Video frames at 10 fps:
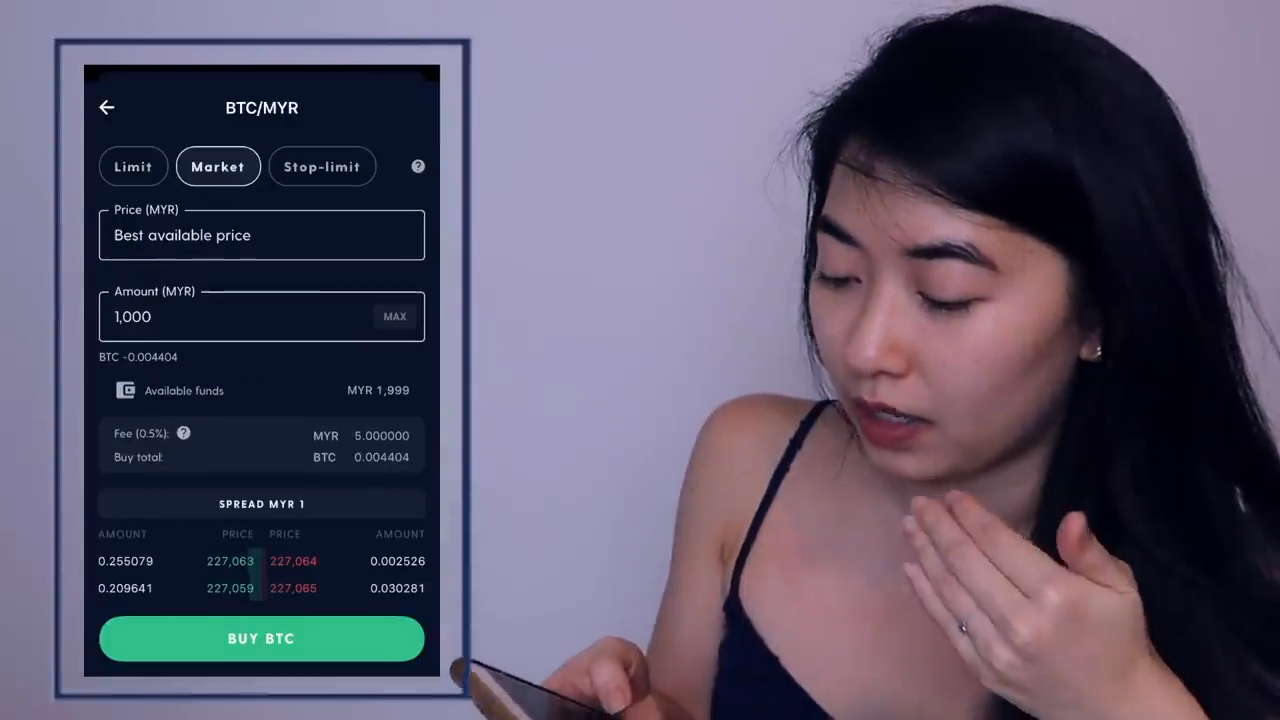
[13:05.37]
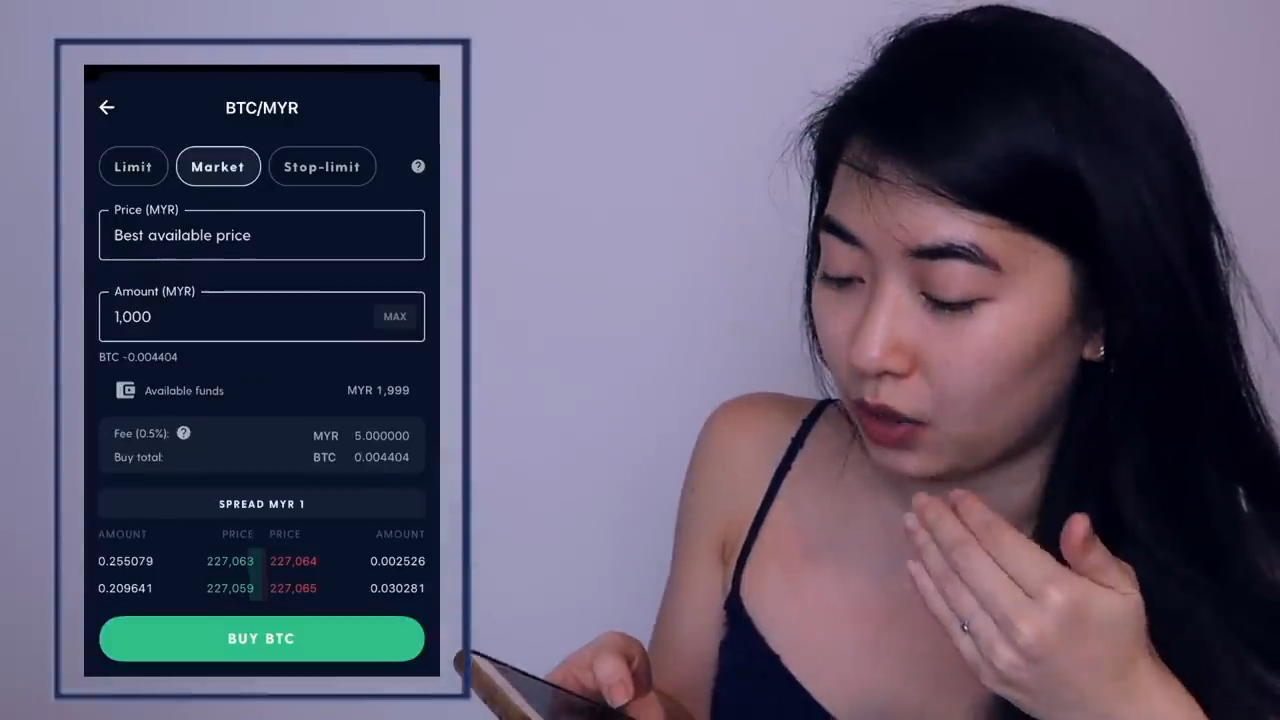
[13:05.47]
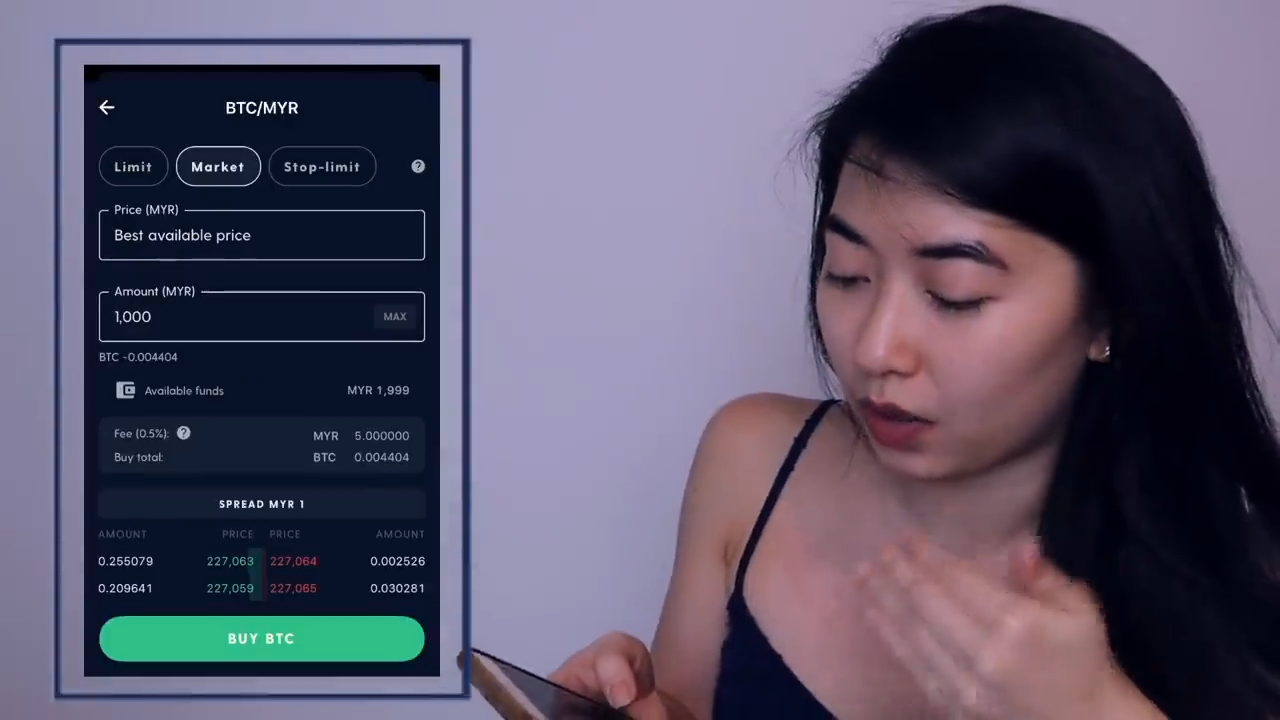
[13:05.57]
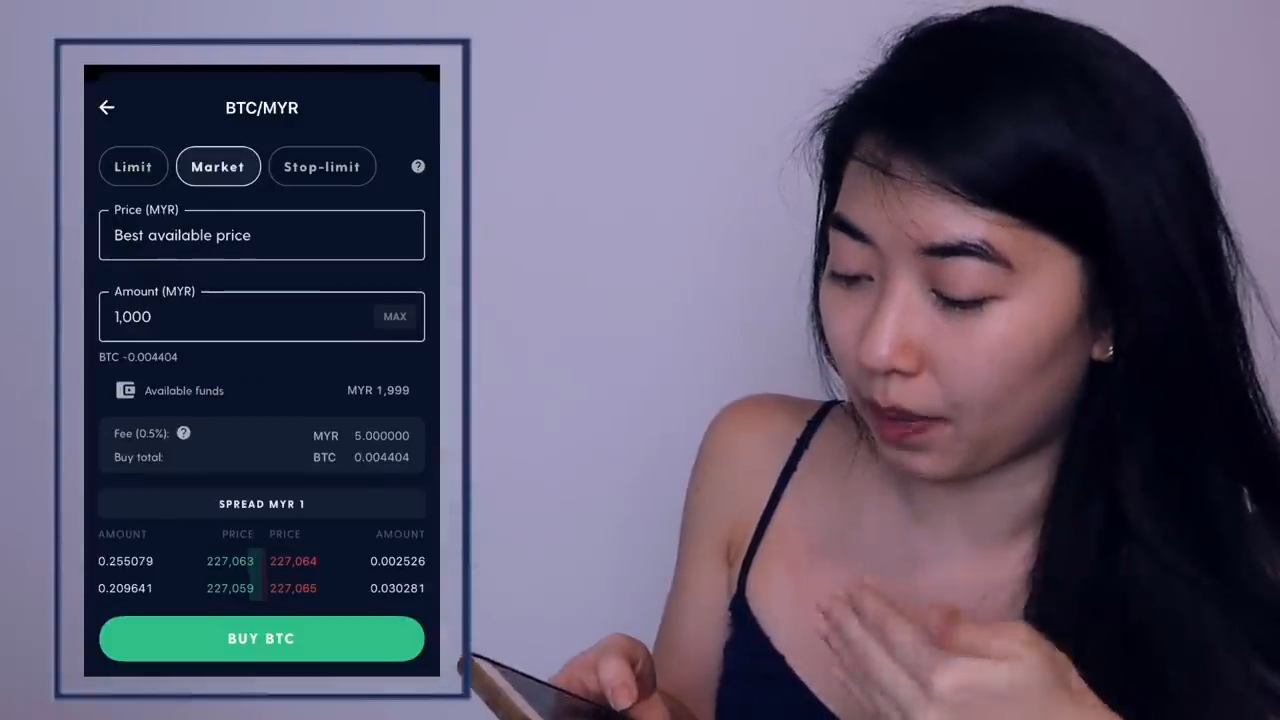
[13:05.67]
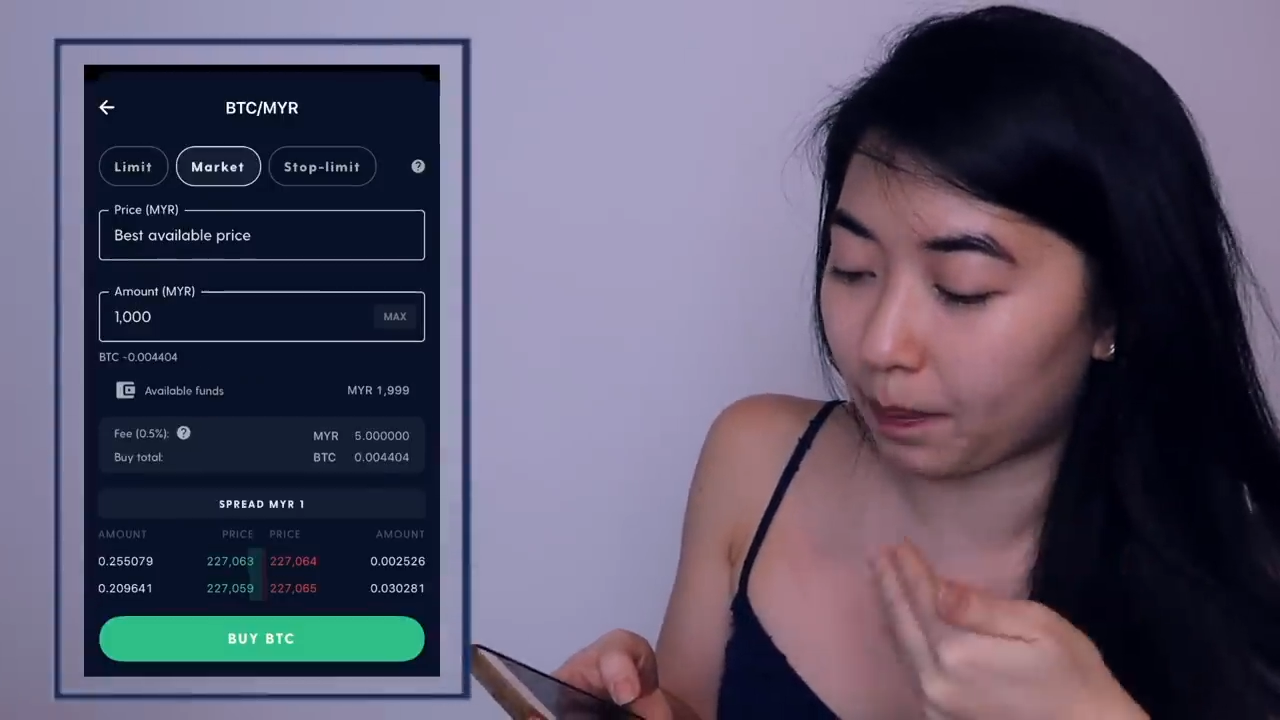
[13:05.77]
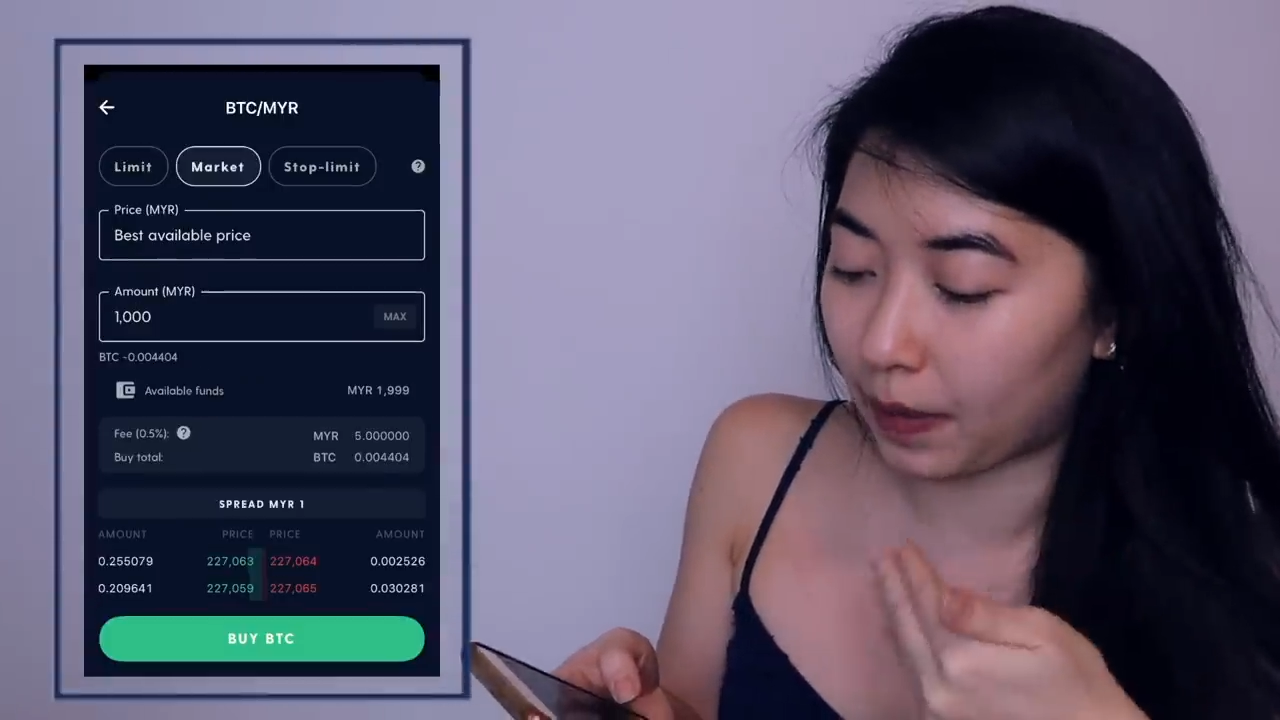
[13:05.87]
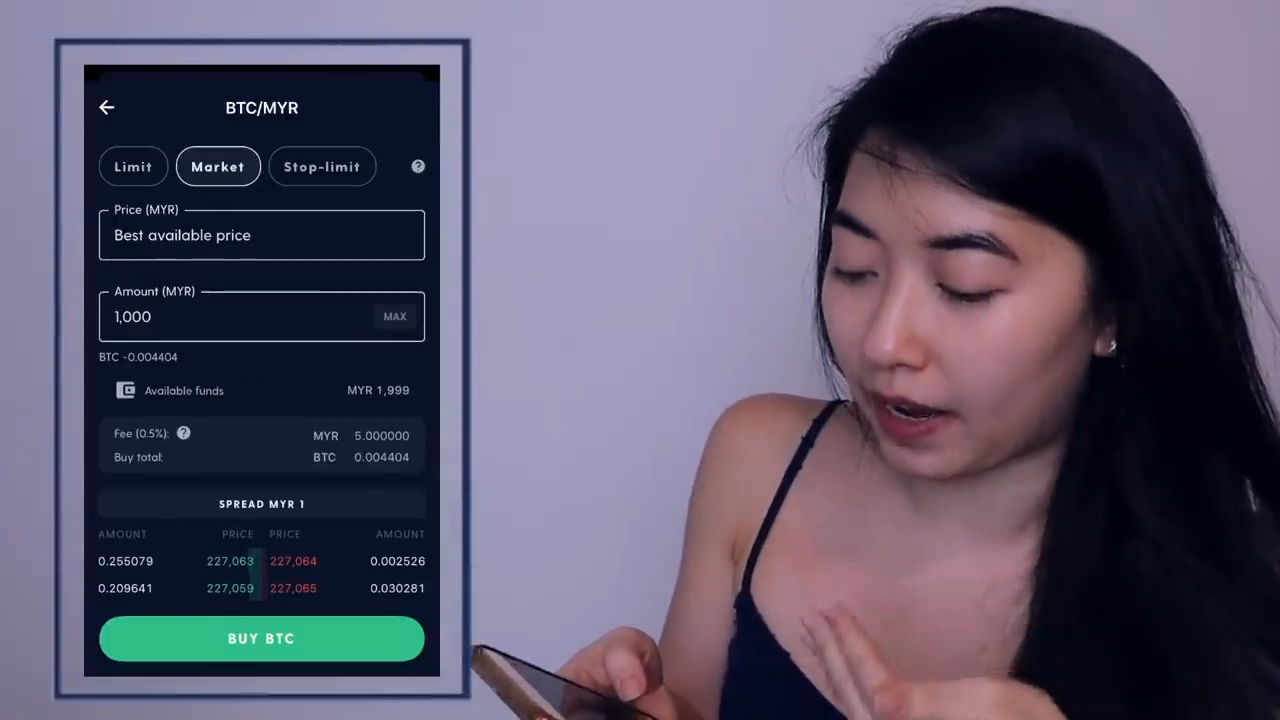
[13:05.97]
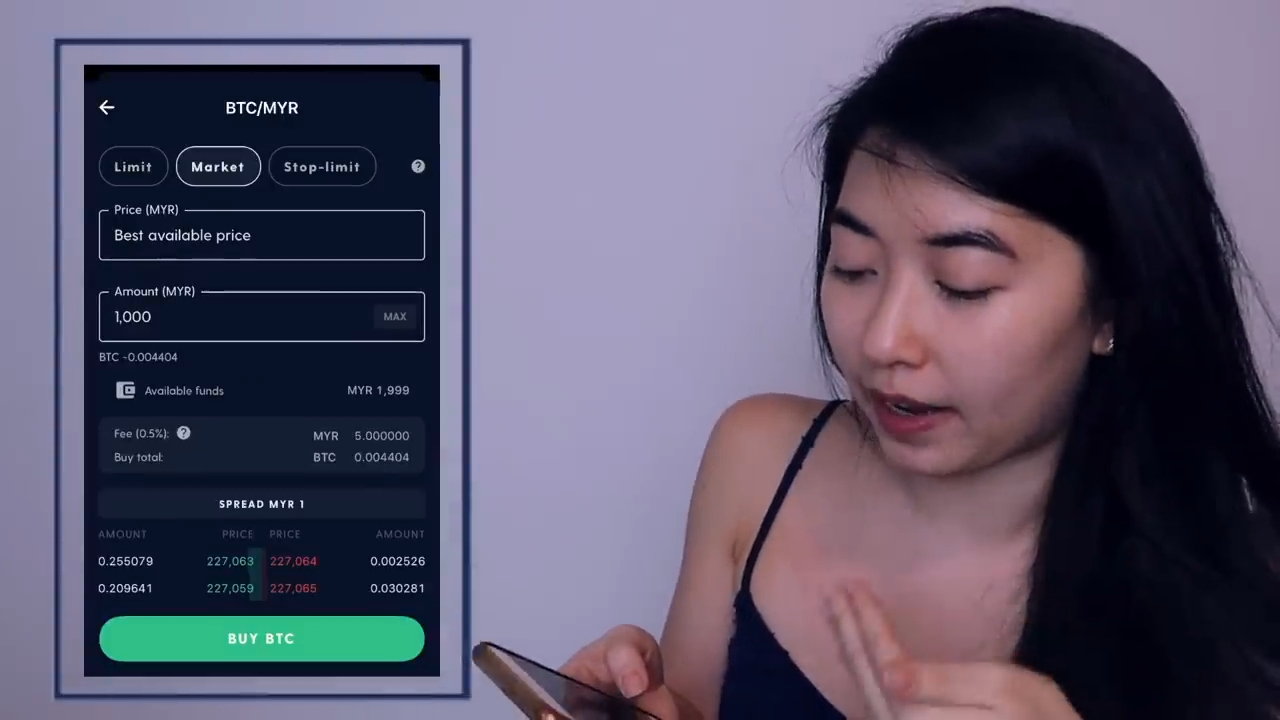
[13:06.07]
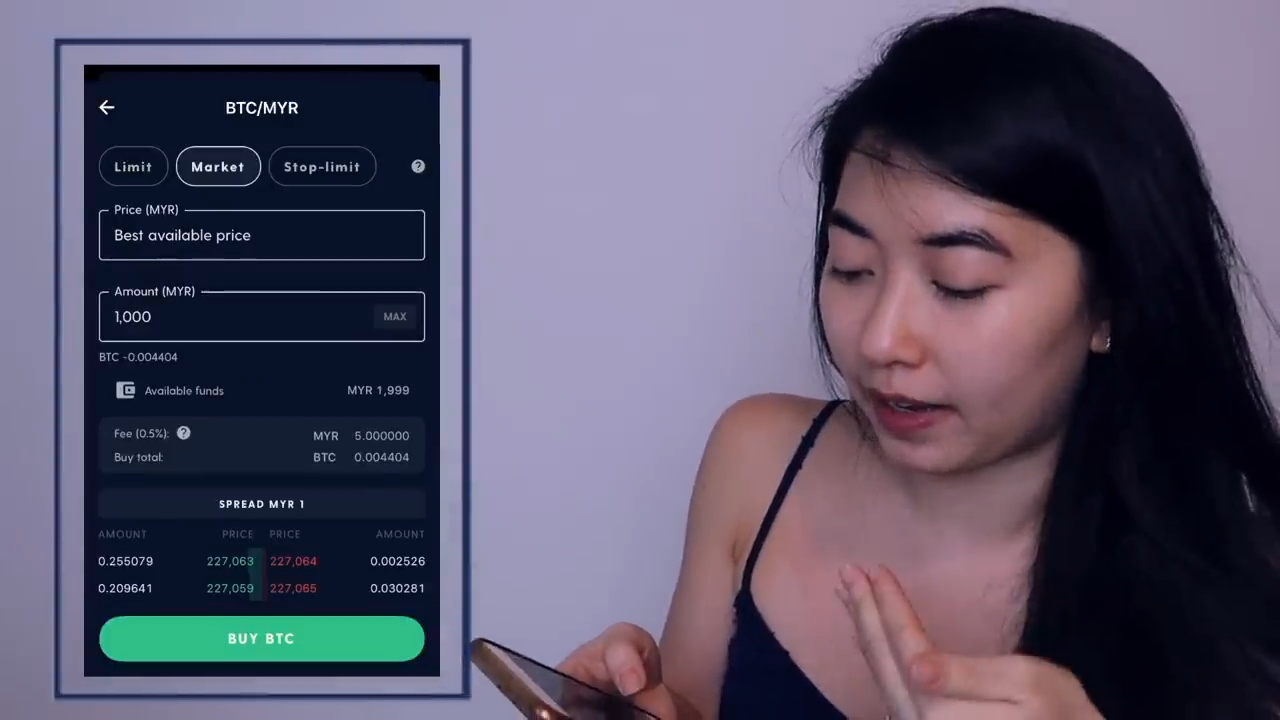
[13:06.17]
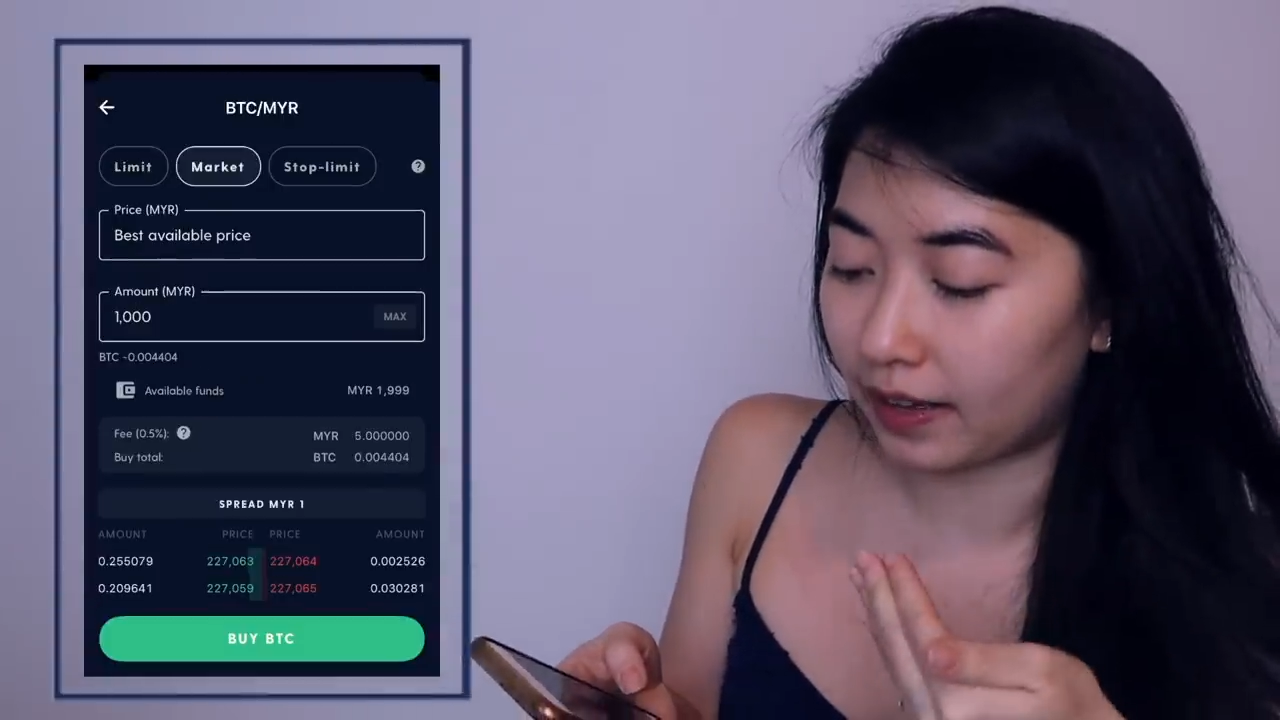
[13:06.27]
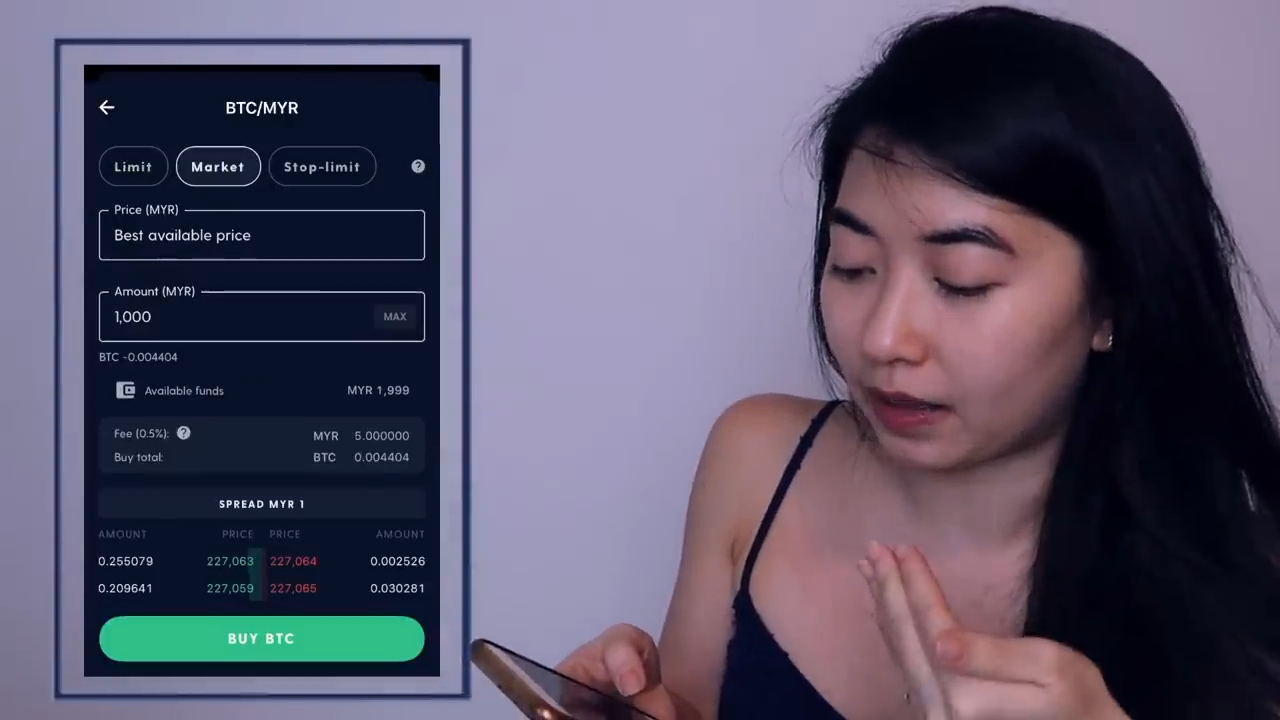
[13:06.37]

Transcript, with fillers: You can buy